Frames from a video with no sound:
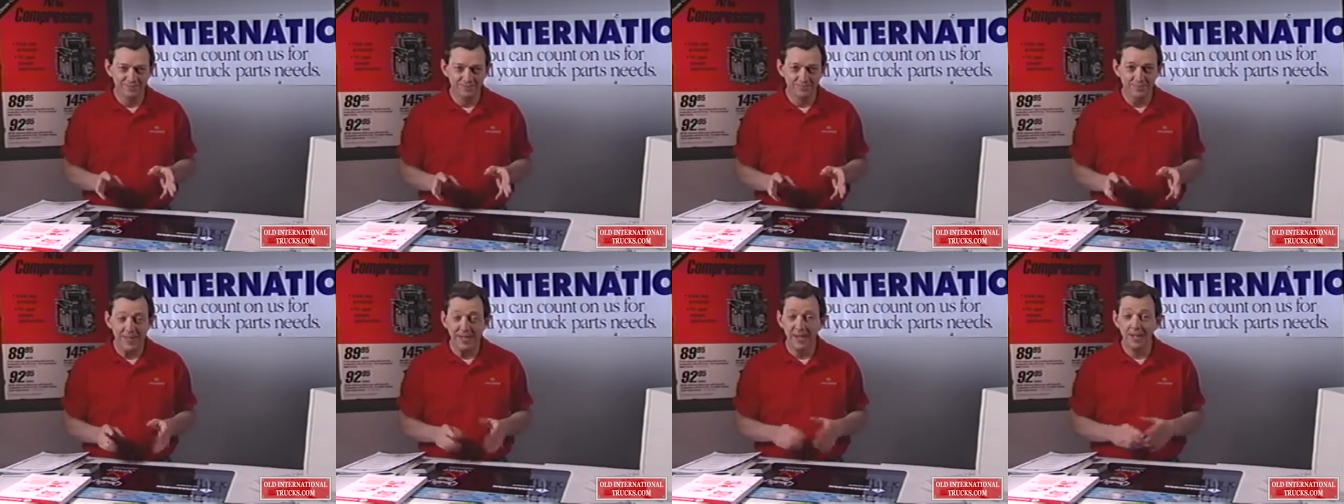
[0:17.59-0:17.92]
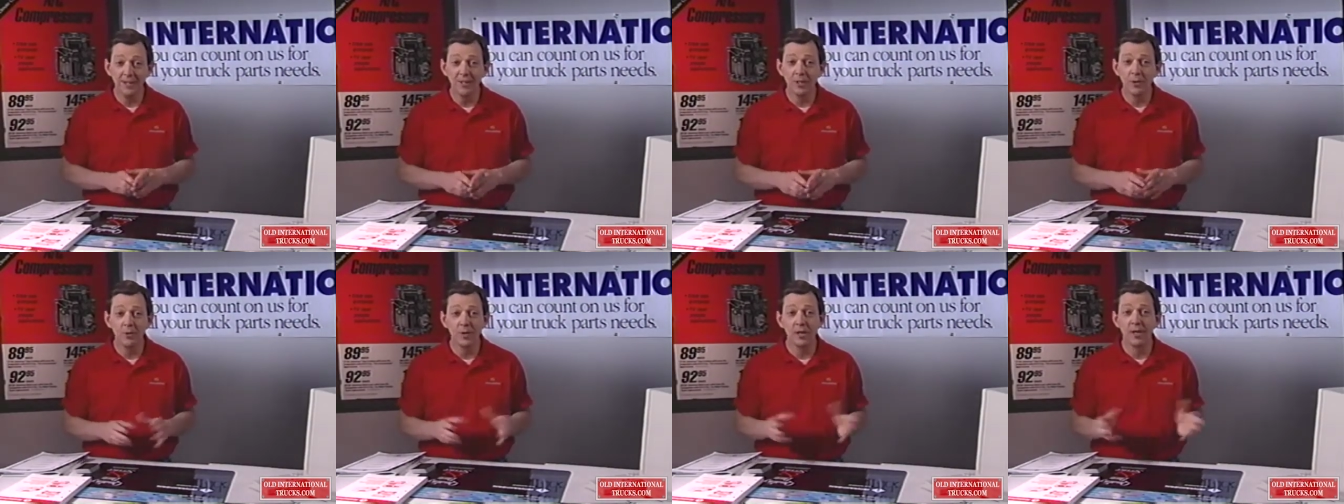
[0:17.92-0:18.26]
I
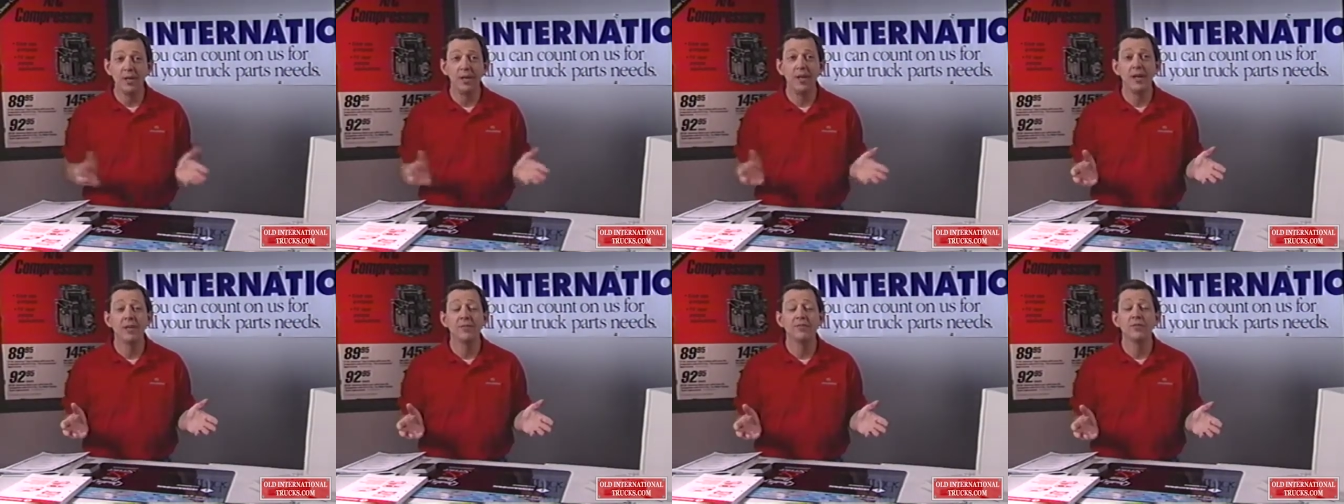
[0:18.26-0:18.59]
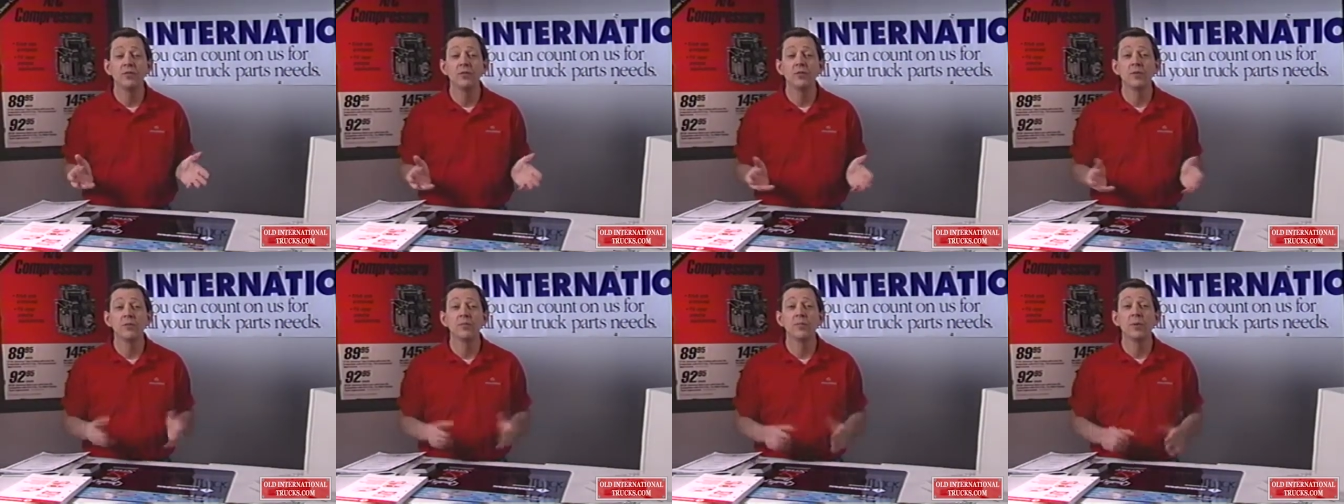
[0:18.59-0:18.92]
know what a lot of
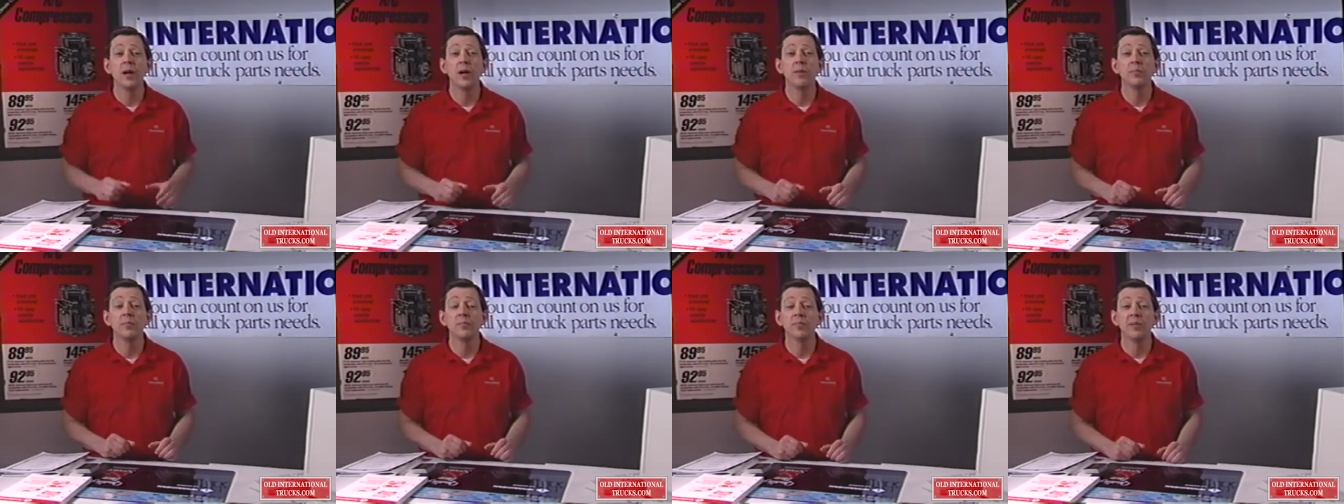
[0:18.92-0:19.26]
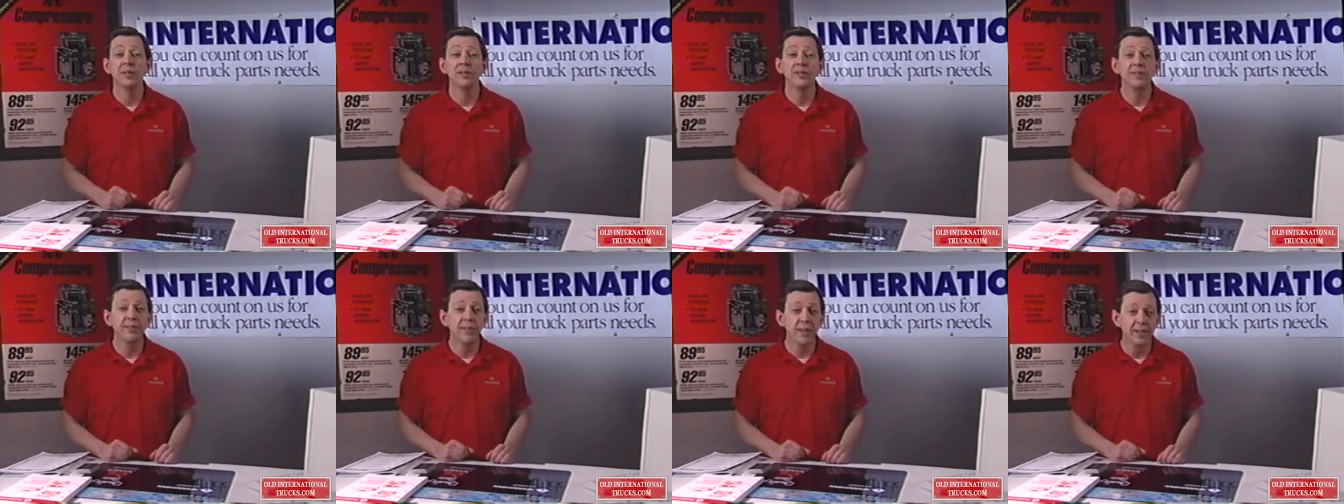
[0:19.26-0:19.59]
you are
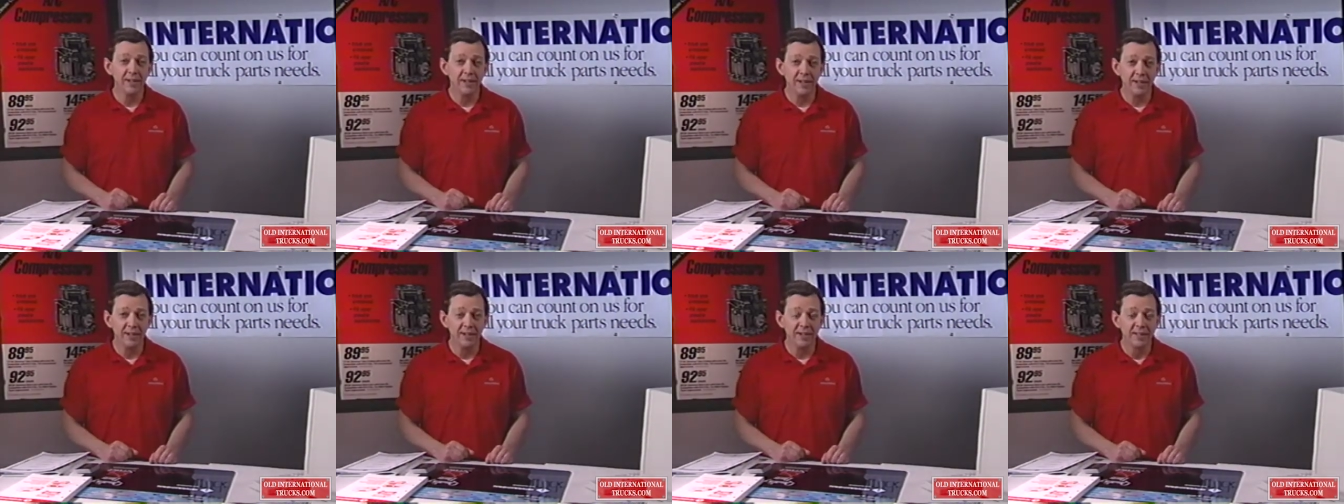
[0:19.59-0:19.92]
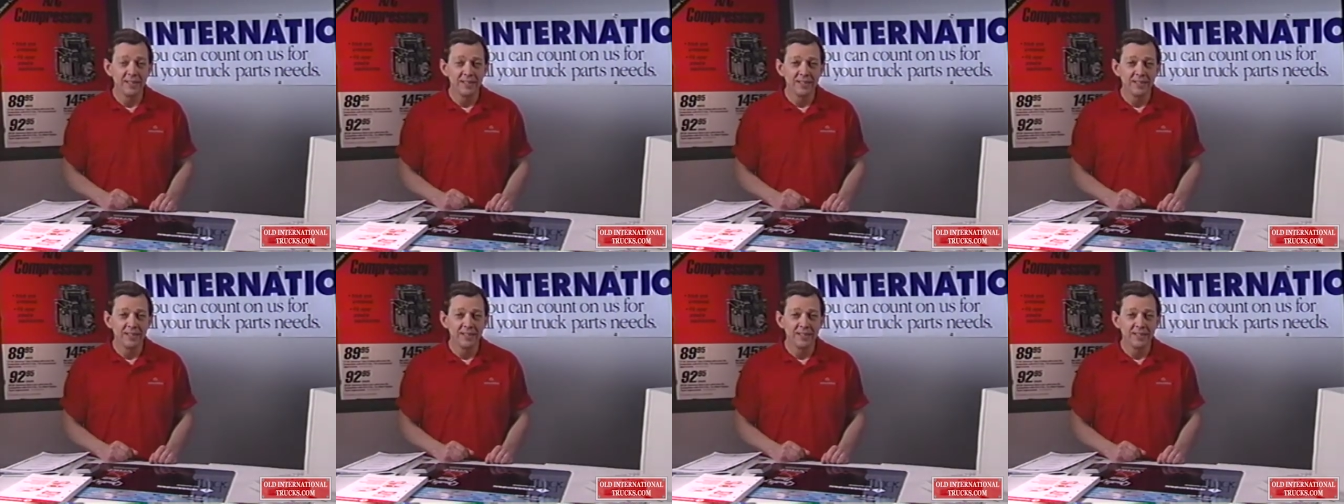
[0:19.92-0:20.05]
probably thinking.